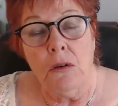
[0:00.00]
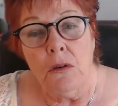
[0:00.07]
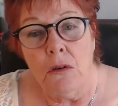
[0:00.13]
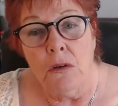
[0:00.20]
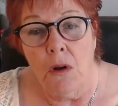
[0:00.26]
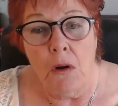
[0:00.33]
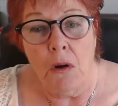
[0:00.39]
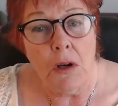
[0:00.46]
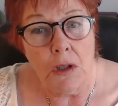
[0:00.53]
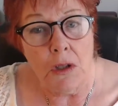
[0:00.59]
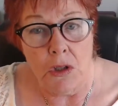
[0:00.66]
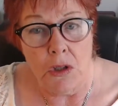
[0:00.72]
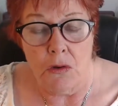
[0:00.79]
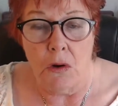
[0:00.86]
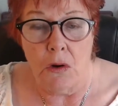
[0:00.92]
Not
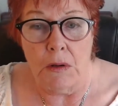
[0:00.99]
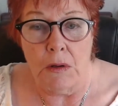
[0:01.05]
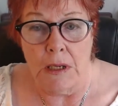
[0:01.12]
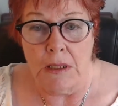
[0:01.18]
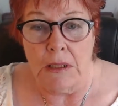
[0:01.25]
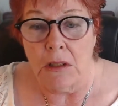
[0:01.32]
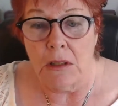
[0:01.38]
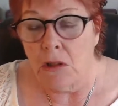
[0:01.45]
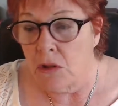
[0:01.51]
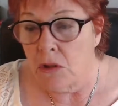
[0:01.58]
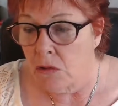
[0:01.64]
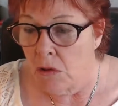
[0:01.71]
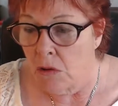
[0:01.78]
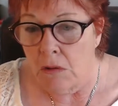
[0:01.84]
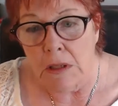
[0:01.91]
control it.
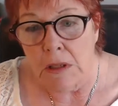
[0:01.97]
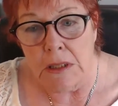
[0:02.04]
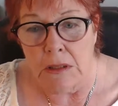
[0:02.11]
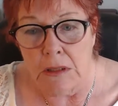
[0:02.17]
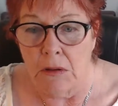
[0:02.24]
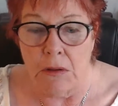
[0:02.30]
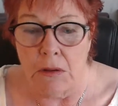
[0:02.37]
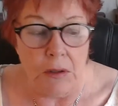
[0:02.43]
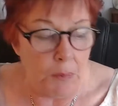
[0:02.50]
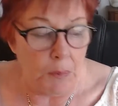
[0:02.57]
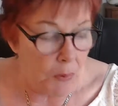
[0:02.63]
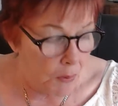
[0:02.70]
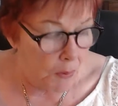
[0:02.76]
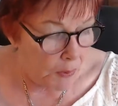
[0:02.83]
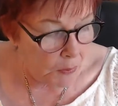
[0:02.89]
Control is not the
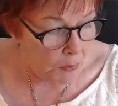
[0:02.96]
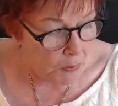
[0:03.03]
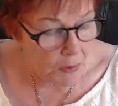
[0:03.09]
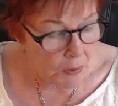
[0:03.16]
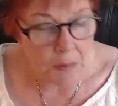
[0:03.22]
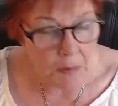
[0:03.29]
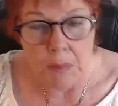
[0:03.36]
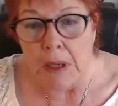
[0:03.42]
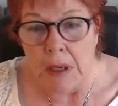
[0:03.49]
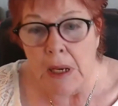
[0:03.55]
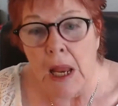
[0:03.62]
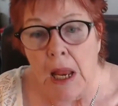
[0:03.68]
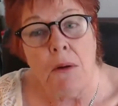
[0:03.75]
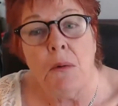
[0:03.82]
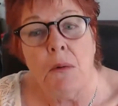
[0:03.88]
proper word, but
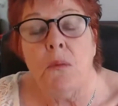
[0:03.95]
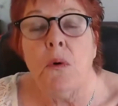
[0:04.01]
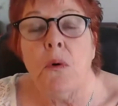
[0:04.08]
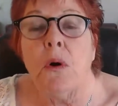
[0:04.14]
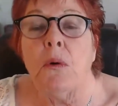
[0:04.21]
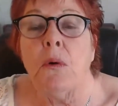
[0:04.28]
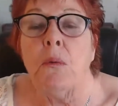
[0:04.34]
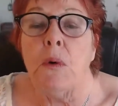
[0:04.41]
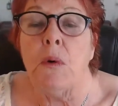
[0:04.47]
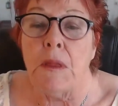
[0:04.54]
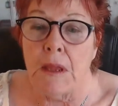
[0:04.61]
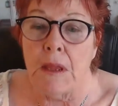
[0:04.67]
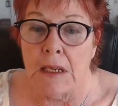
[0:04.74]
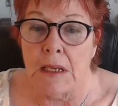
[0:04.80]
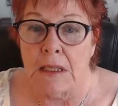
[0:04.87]
how to work with
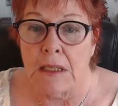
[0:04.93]
it,